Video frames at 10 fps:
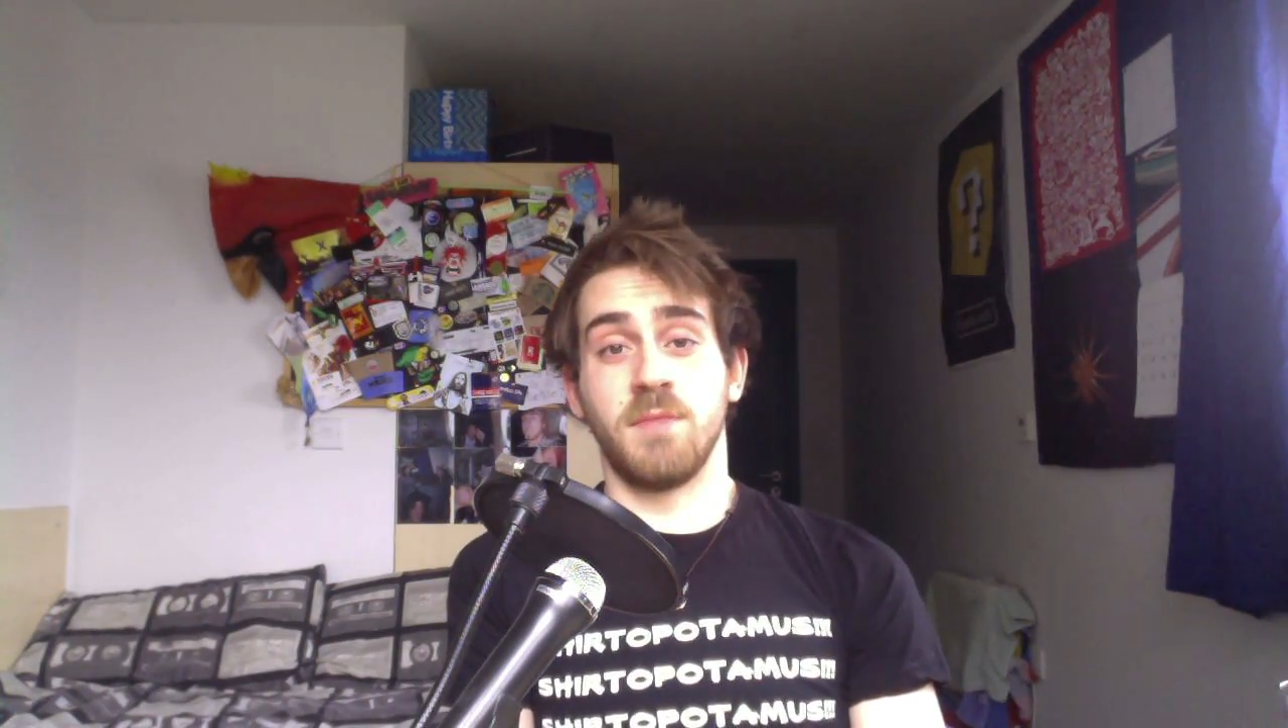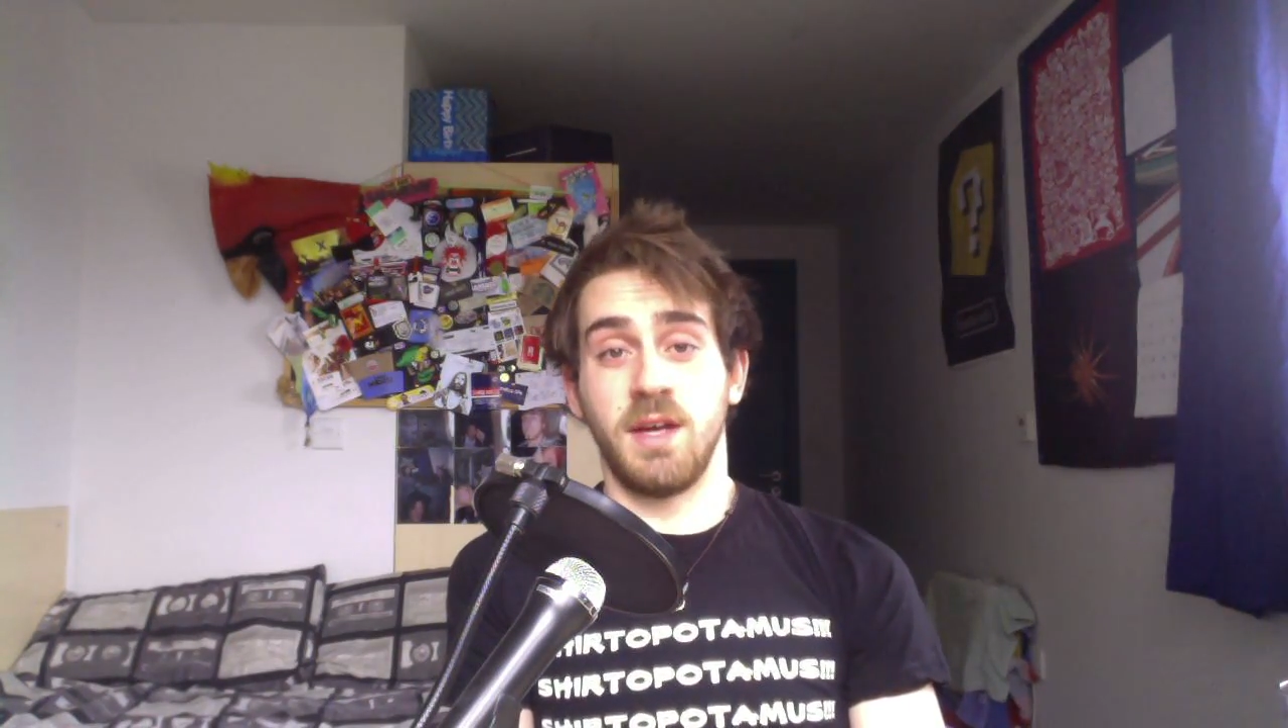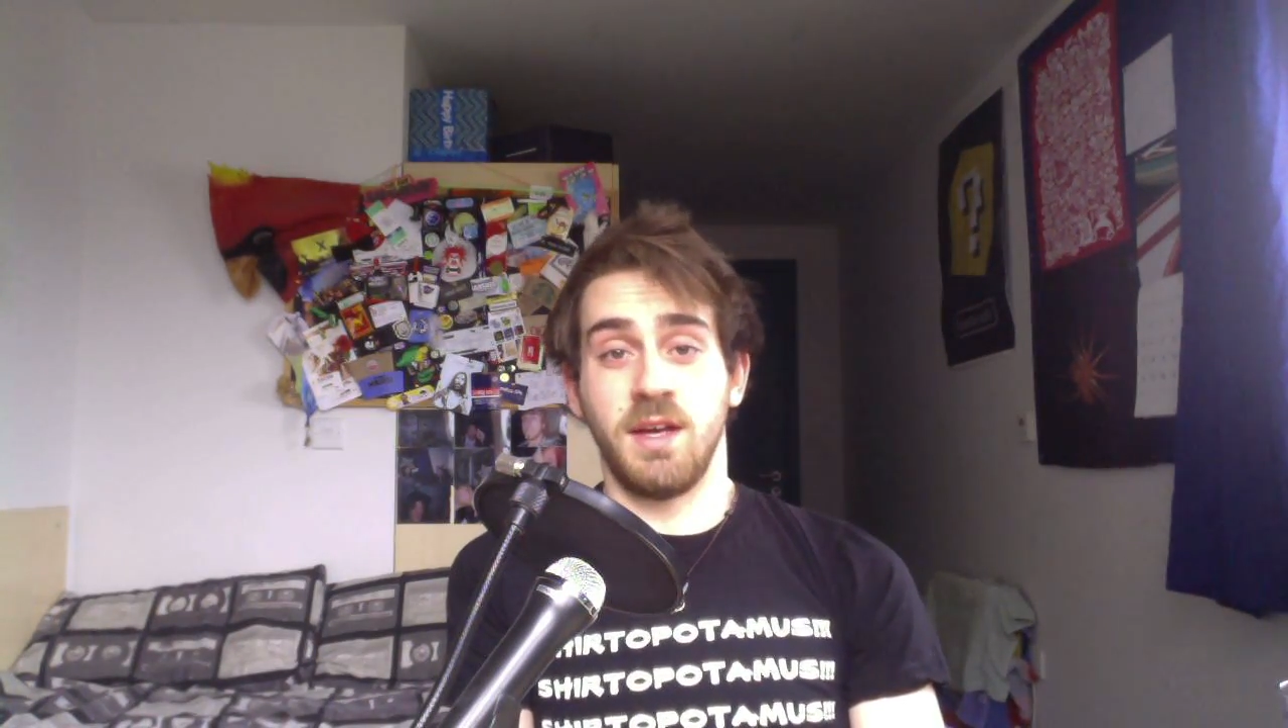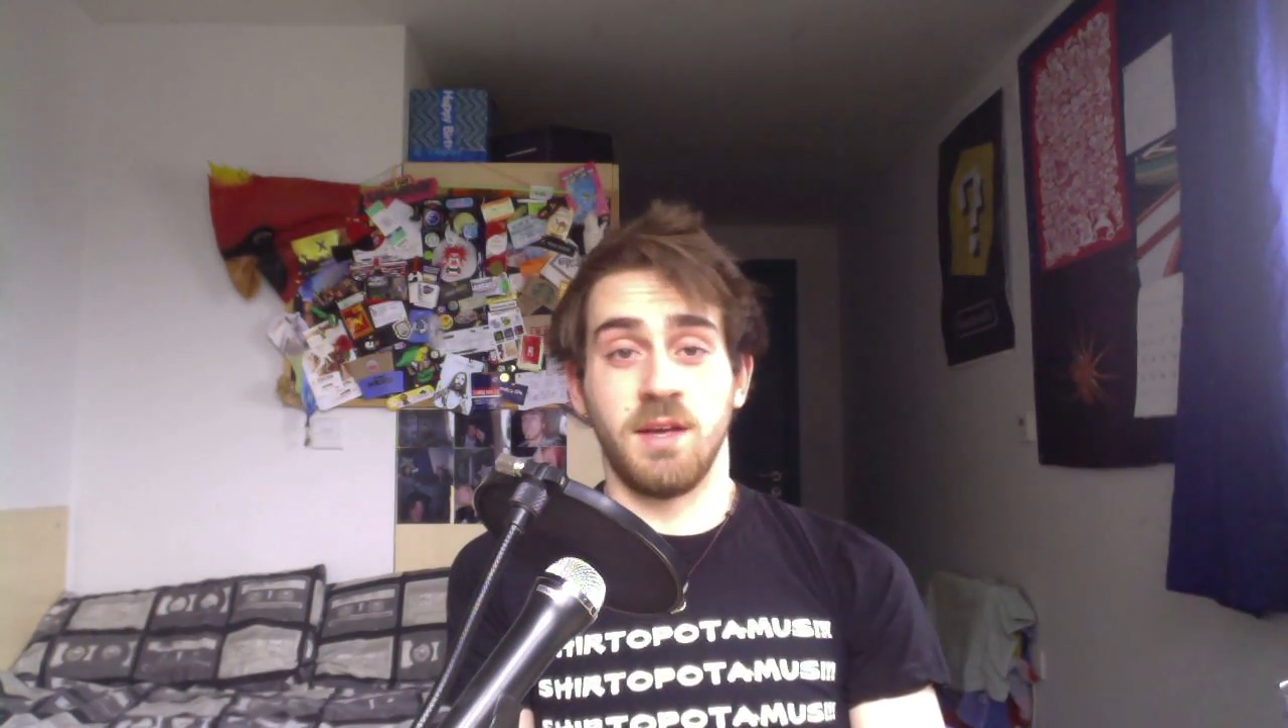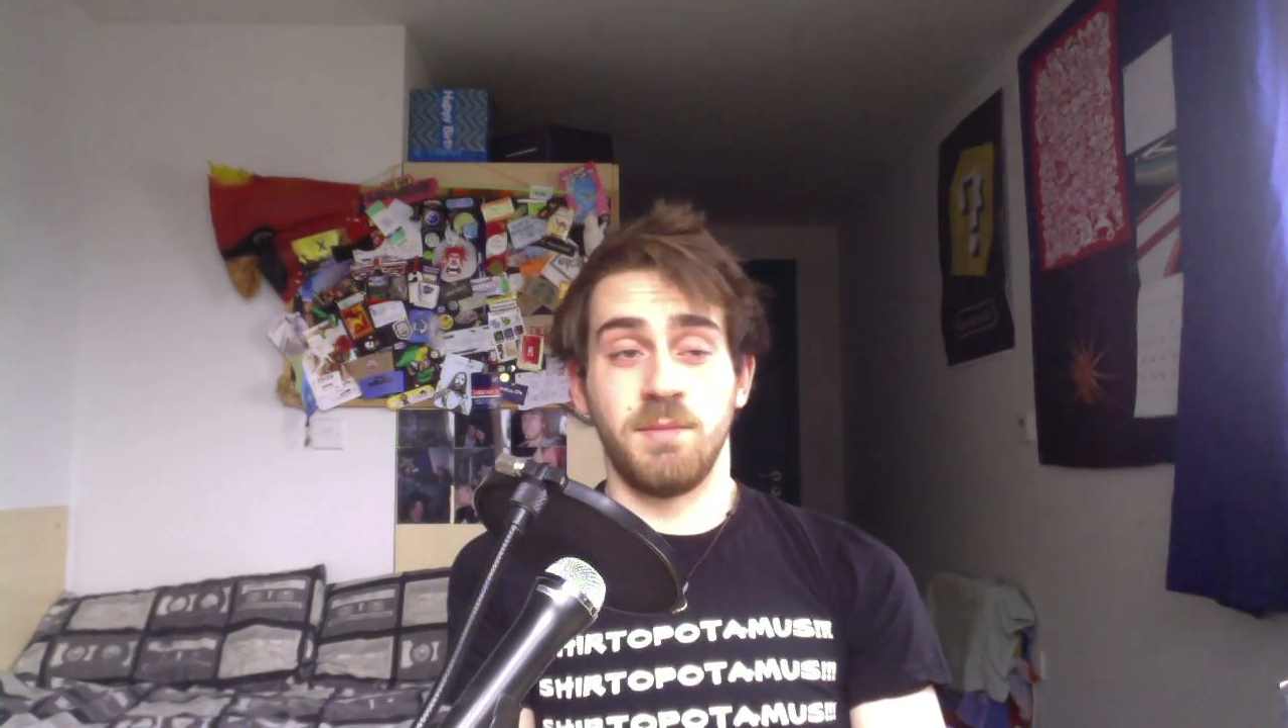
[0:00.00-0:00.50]

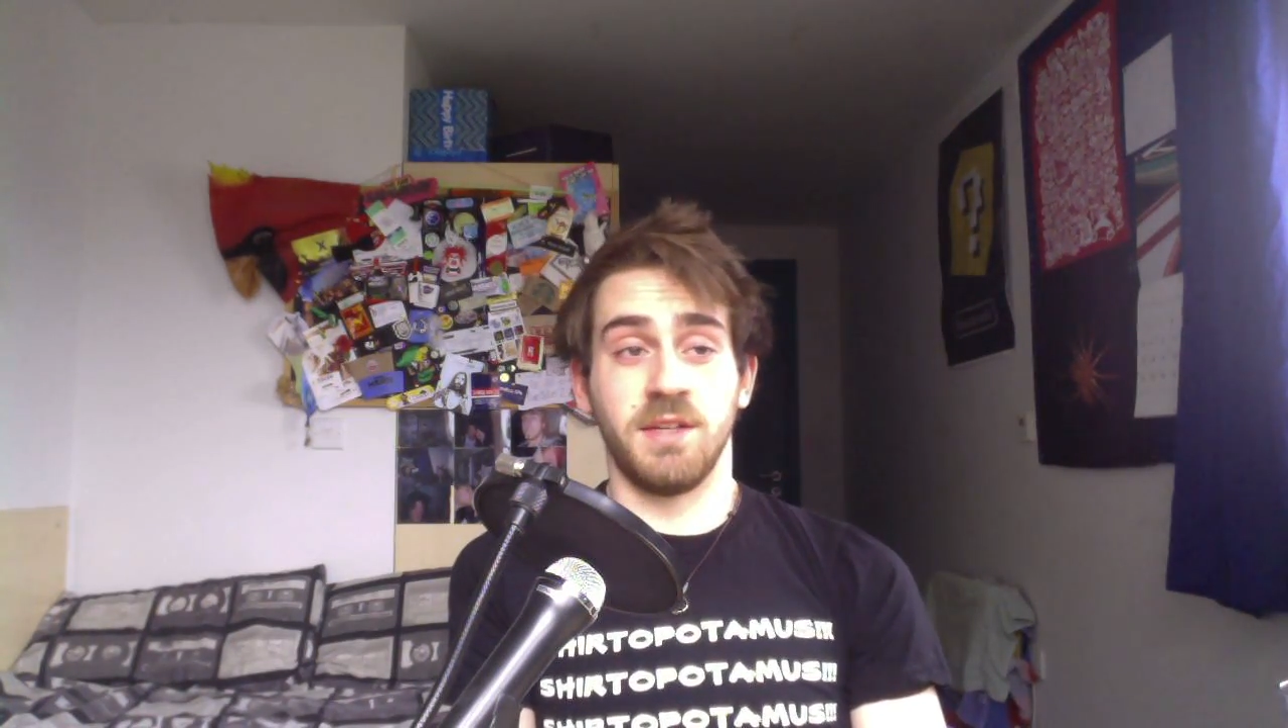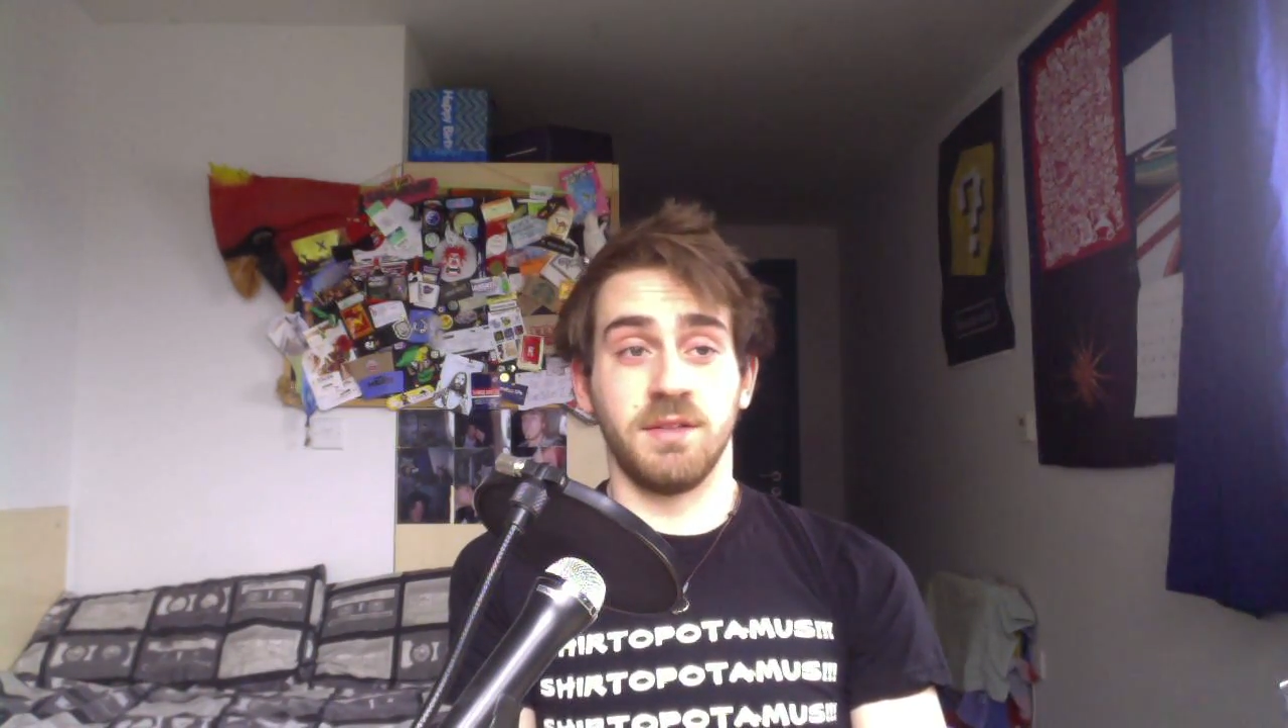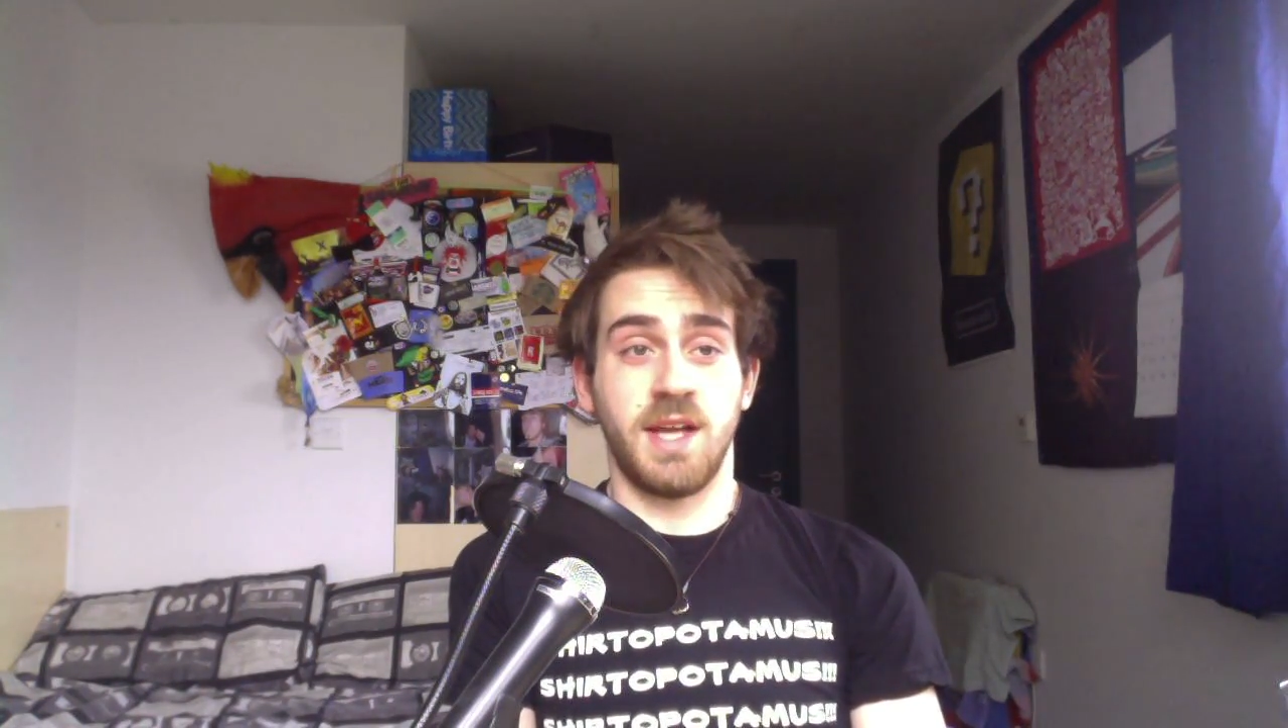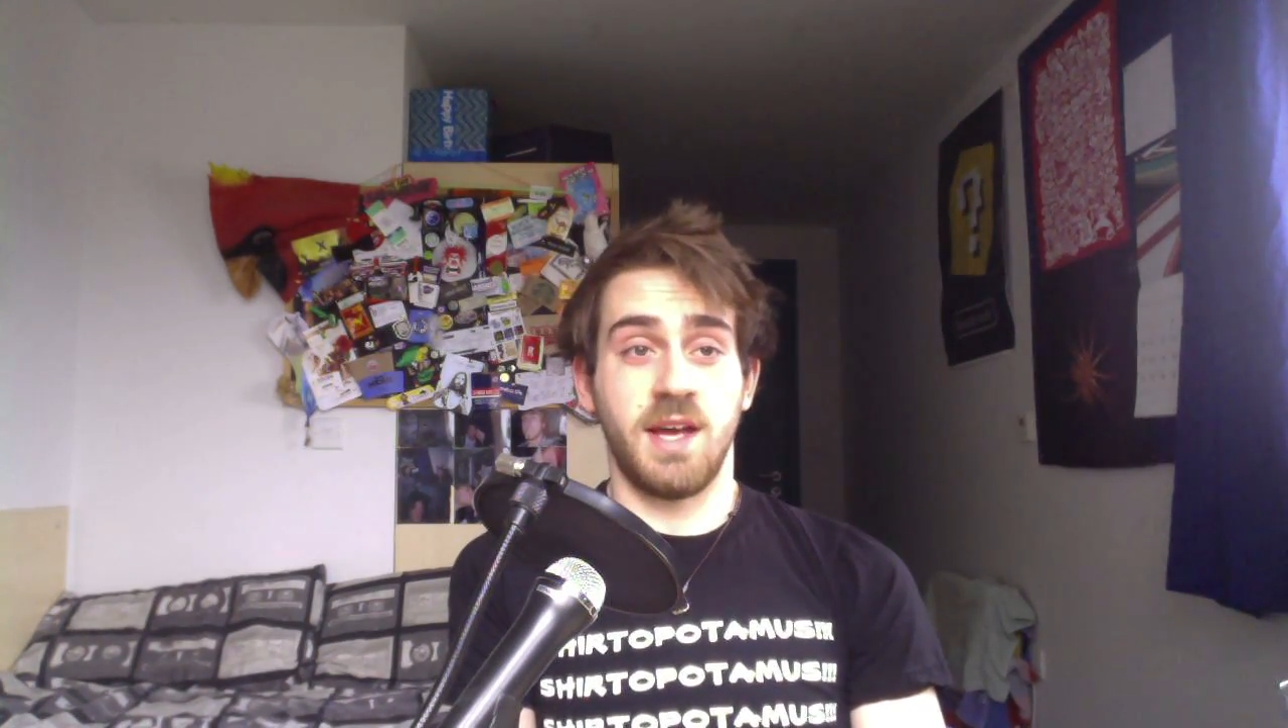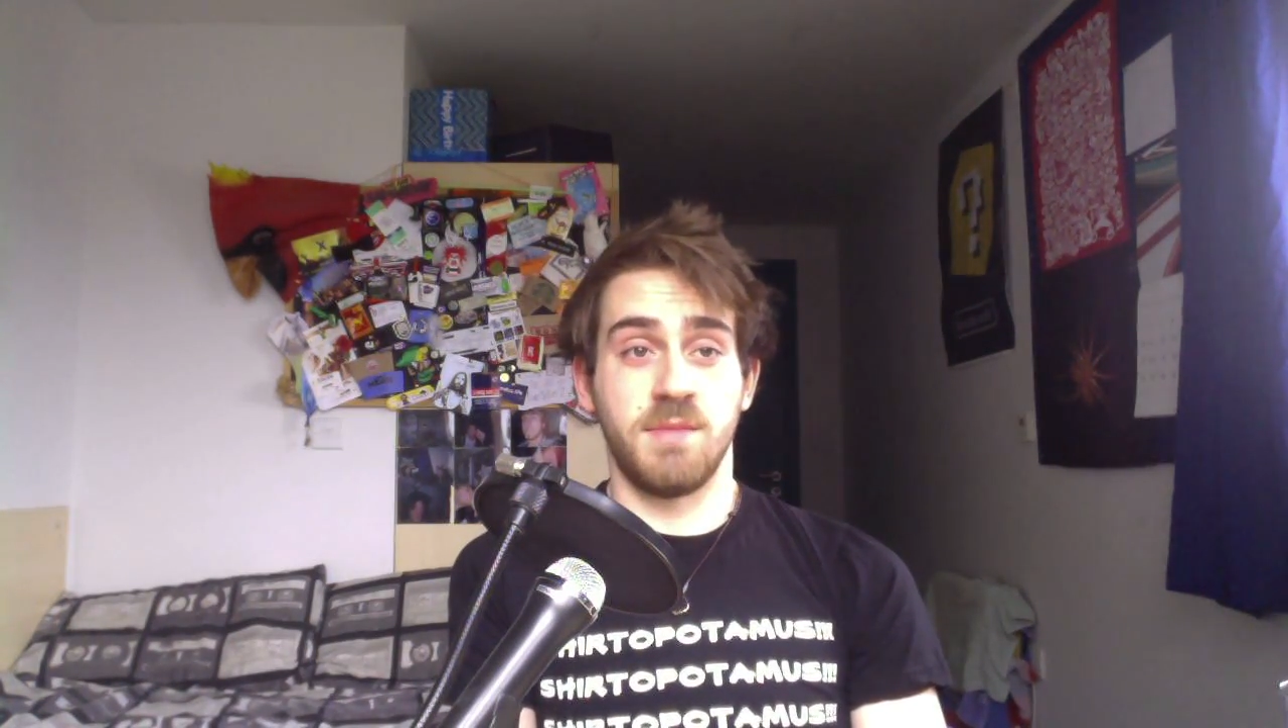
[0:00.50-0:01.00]
my
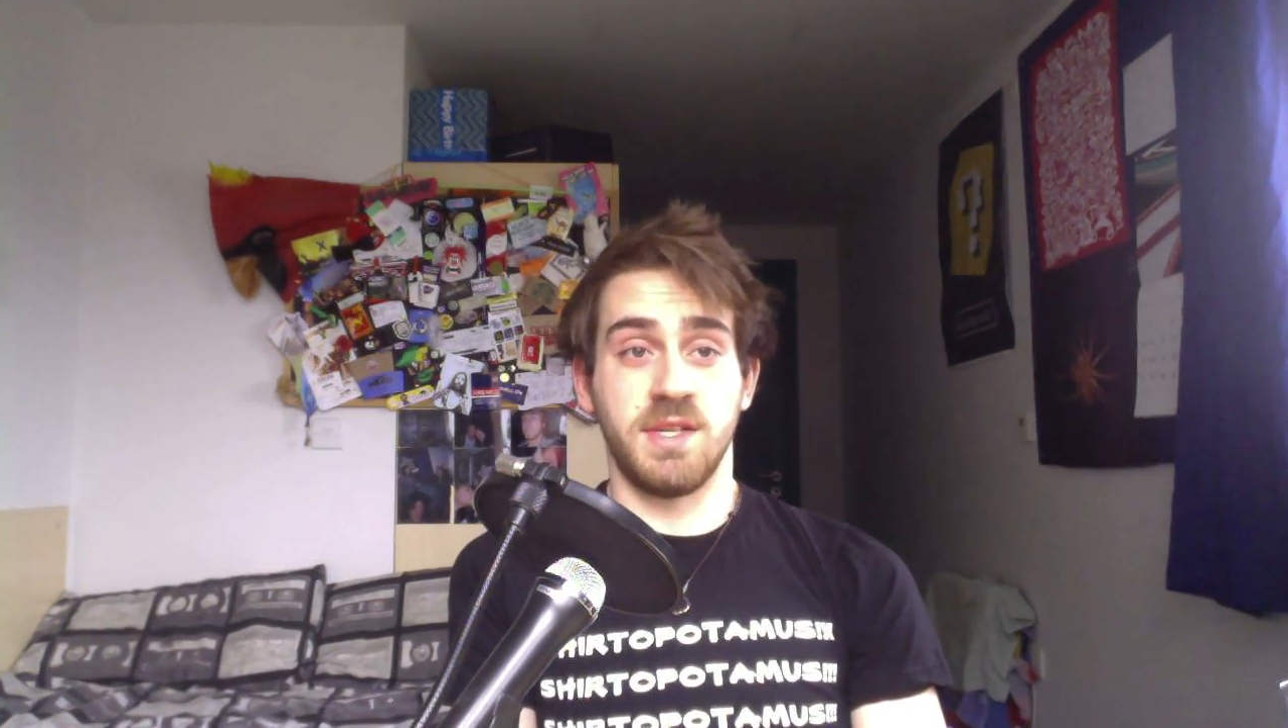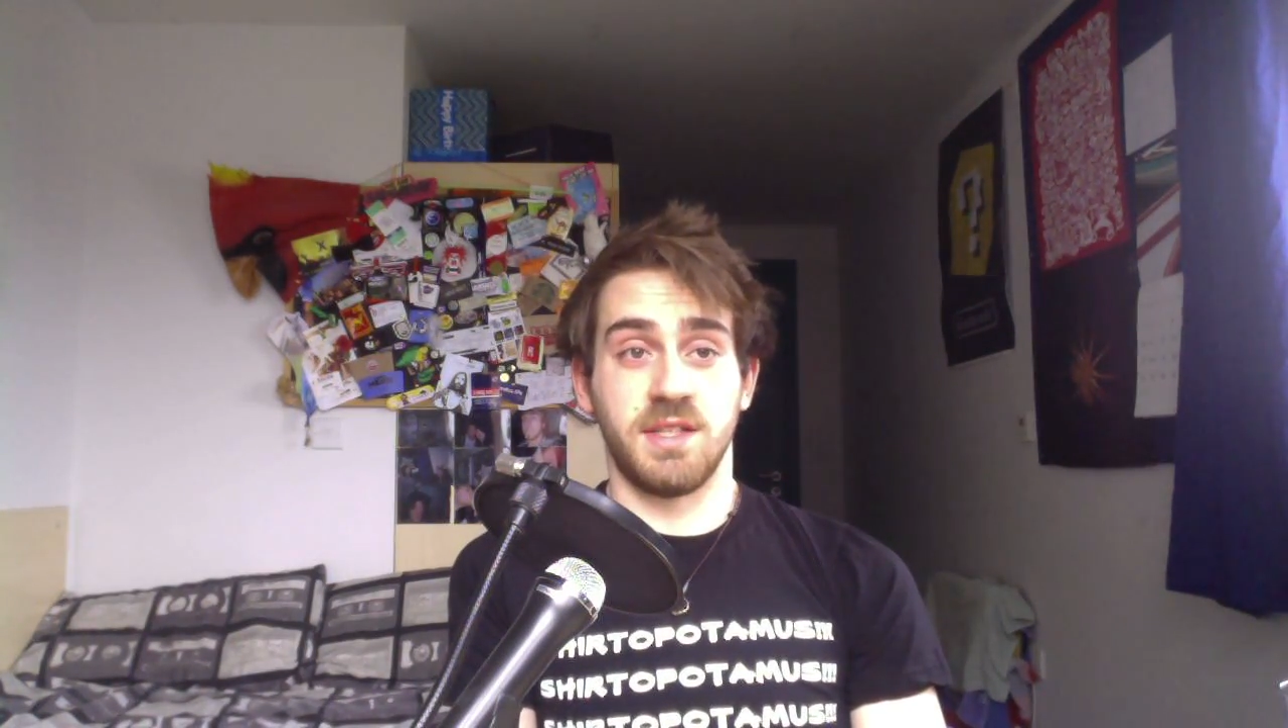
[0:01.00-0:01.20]
middle name